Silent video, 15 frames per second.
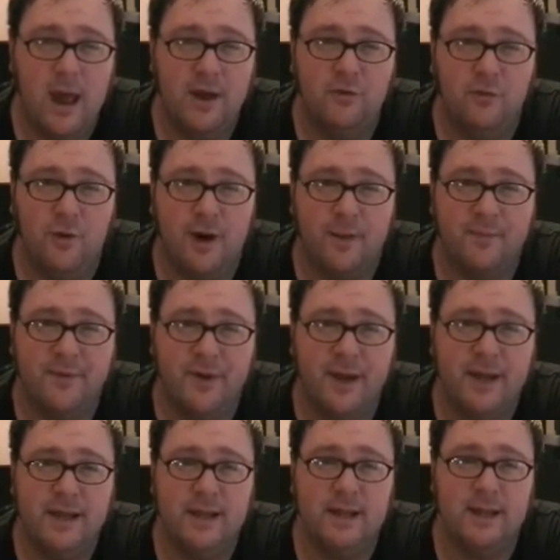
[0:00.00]
And you want to
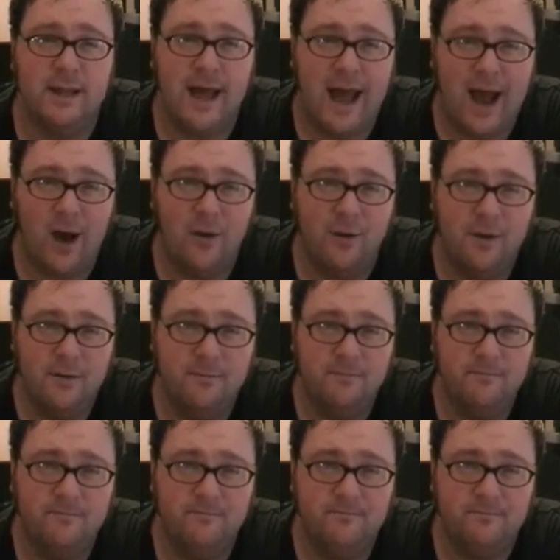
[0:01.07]
play it loud.
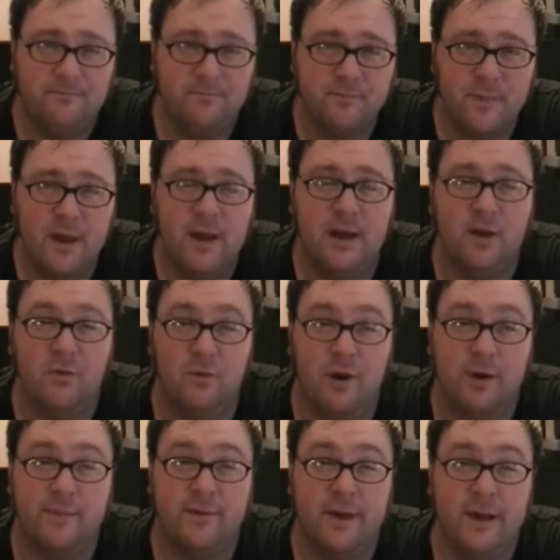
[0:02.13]
You
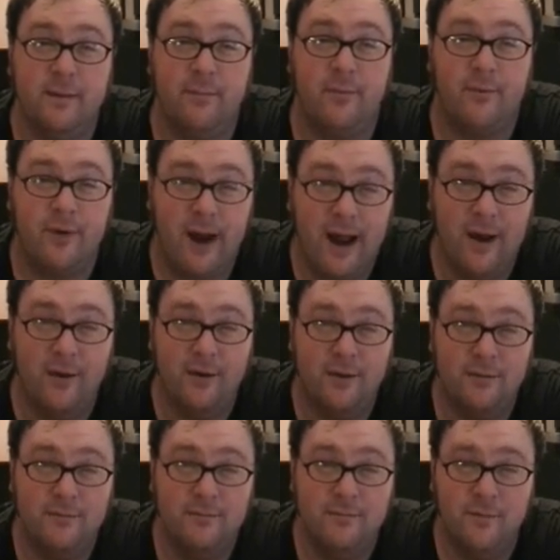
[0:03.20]
want to play it proud.
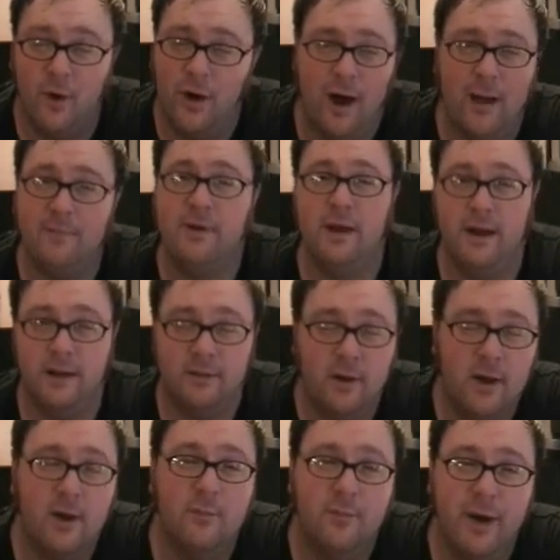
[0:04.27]
No, I'm kidding.
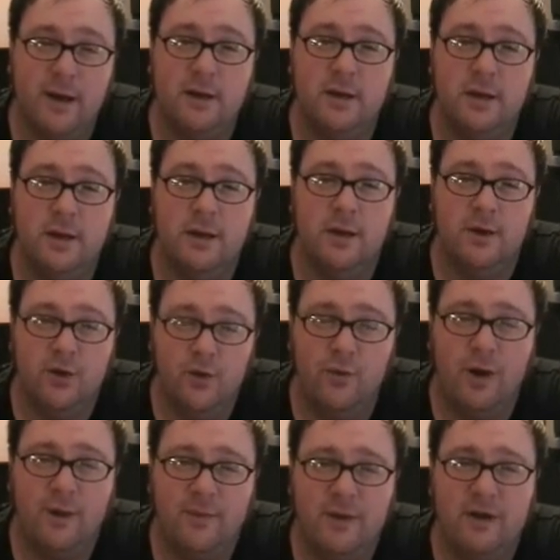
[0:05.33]
But you
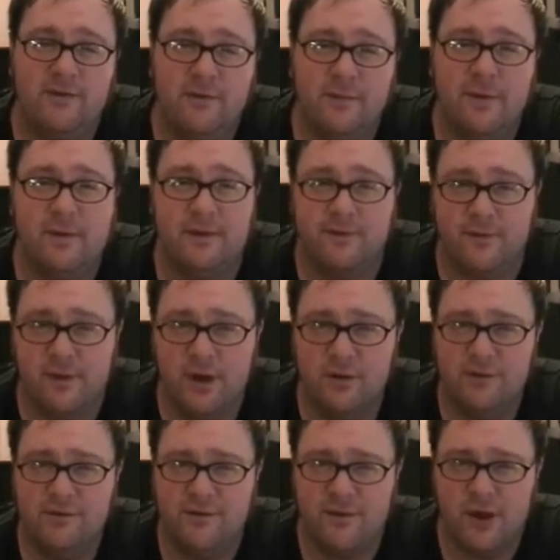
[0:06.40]
want to play something that's
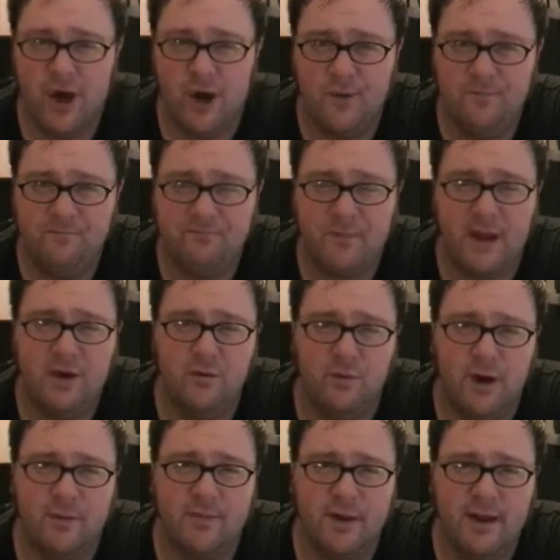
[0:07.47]
low and slow, and you
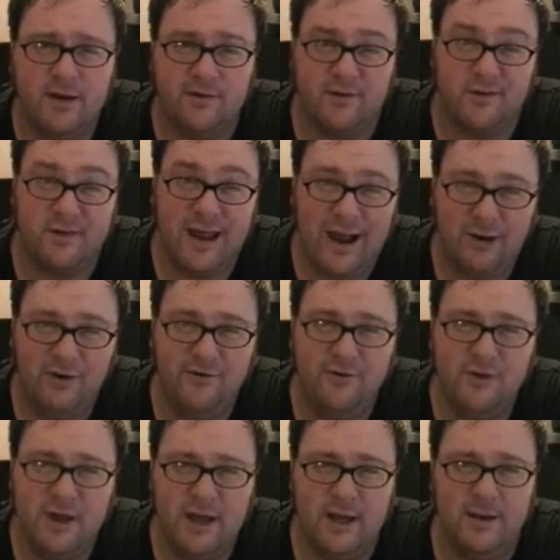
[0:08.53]
want to play it as loud as
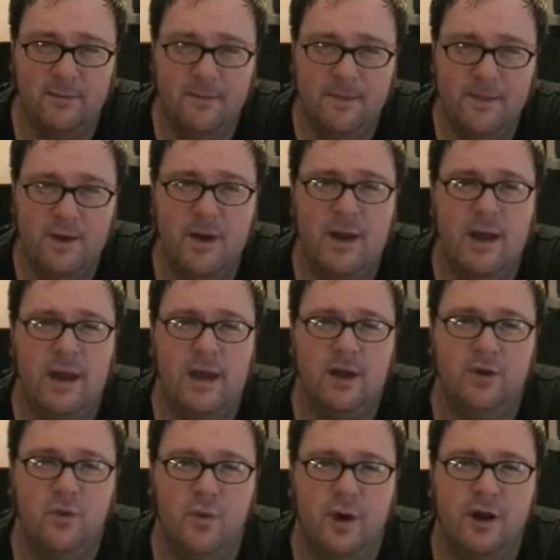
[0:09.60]
you can.
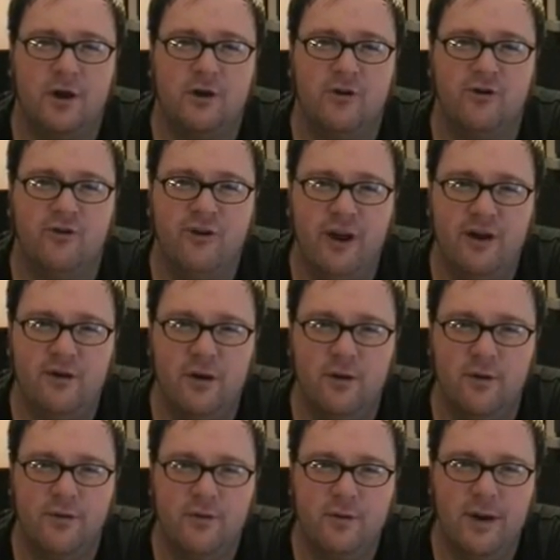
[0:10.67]
And you want to
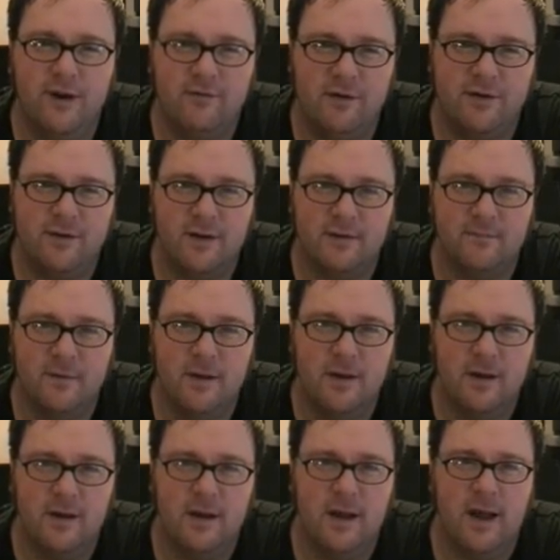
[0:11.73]
crescendo through everything.
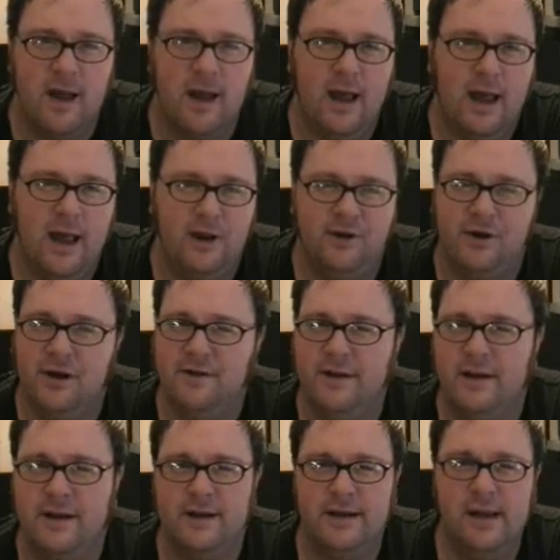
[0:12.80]
And you're going to
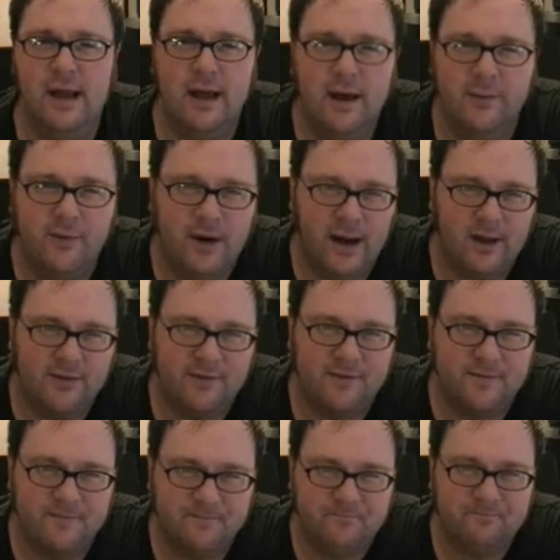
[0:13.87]
take a ton of
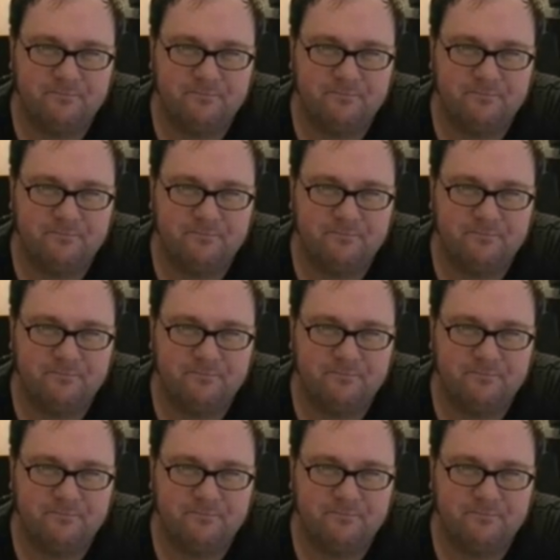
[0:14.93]
breaths.